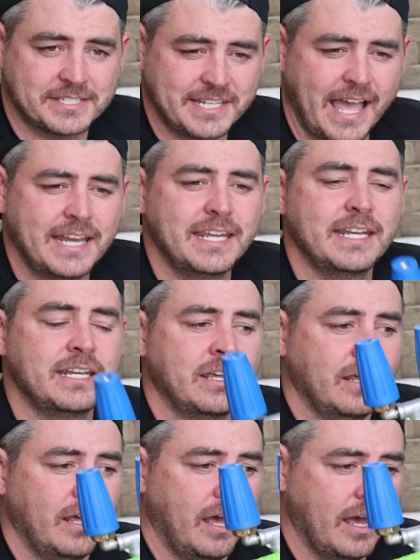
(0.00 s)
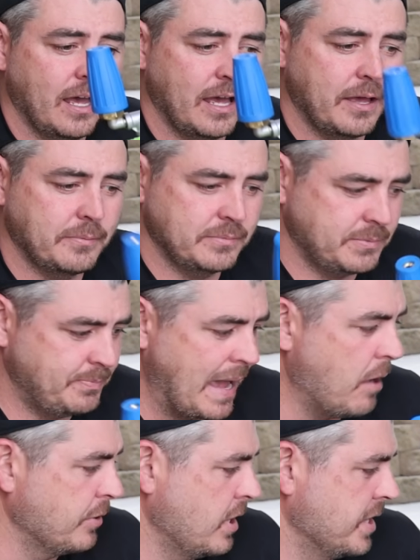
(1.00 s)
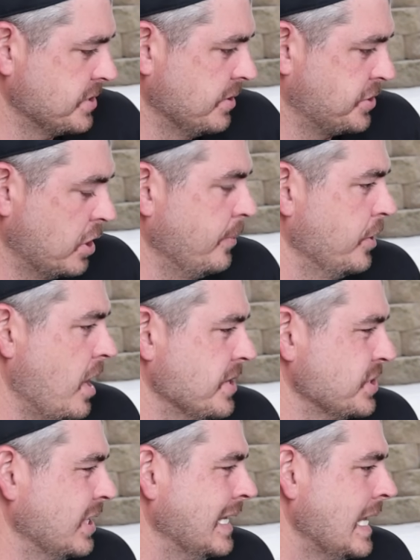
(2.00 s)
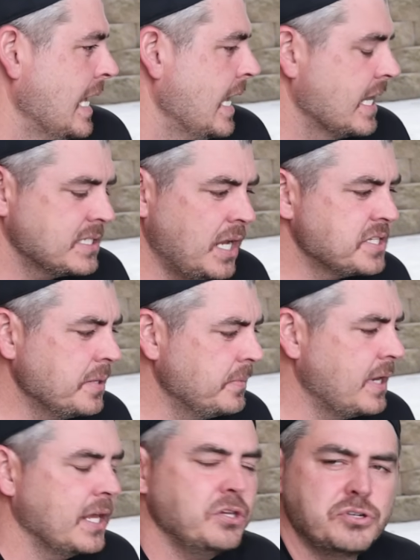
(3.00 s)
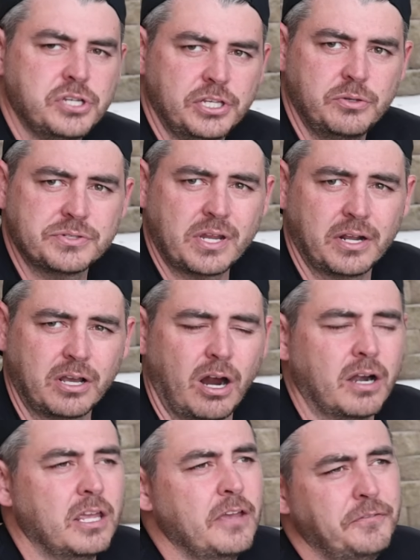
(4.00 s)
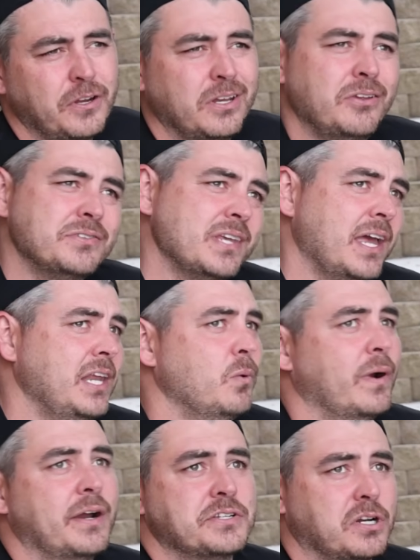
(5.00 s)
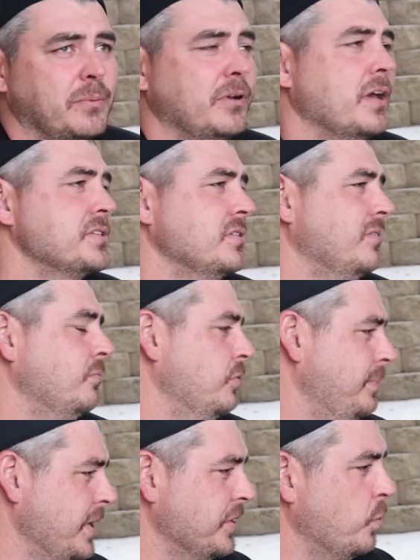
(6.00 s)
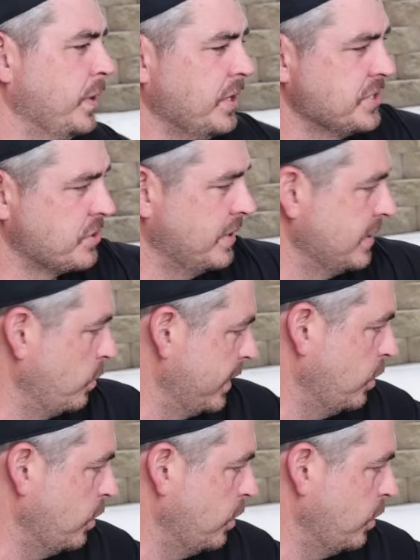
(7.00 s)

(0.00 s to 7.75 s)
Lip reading: sided power nozzle, turbo nozzle, that's not something I usually use on a car. If you're gonna use it anywhere, a turbo nozzle would be on the wheels or in the